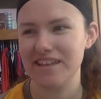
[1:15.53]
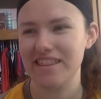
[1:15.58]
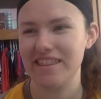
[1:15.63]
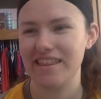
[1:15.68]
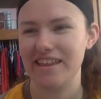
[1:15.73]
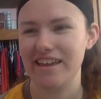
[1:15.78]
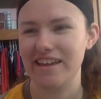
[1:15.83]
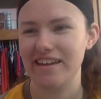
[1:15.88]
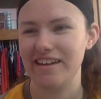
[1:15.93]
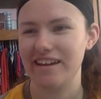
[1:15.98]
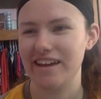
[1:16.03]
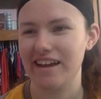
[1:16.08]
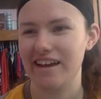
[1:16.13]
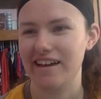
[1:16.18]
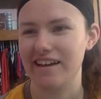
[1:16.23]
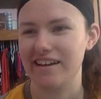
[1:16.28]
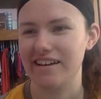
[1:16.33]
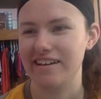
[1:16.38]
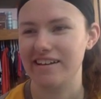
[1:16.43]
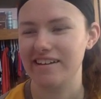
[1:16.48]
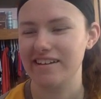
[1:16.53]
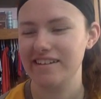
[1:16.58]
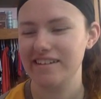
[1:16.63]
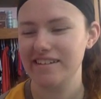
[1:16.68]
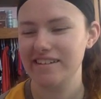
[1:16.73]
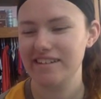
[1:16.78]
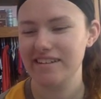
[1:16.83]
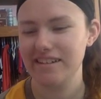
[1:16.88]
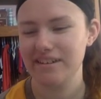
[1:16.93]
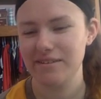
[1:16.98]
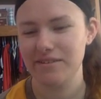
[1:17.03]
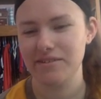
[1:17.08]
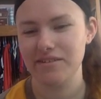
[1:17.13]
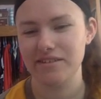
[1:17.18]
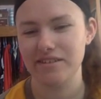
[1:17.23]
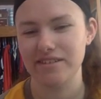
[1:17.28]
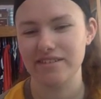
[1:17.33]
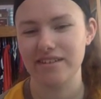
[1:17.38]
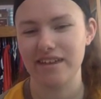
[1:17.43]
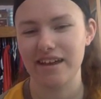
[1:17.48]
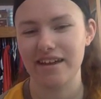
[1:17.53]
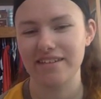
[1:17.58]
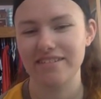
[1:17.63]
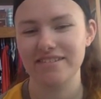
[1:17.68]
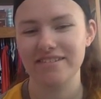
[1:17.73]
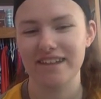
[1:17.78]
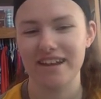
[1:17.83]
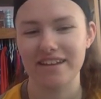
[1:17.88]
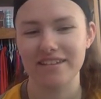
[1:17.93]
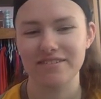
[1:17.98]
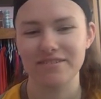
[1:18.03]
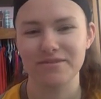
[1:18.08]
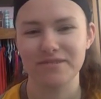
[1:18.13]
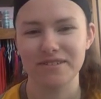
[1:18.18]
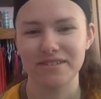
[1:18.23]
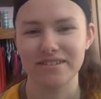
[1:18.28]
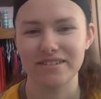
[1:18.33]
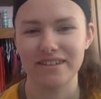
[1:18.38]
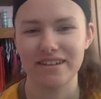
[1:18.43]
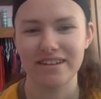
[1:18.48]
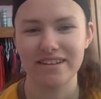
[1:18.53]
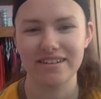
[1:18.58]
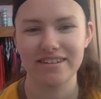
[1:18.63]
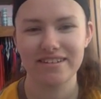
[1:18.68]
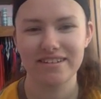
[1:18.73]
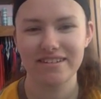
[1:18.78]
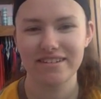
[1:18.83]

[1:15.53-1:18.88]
And then the science test was like,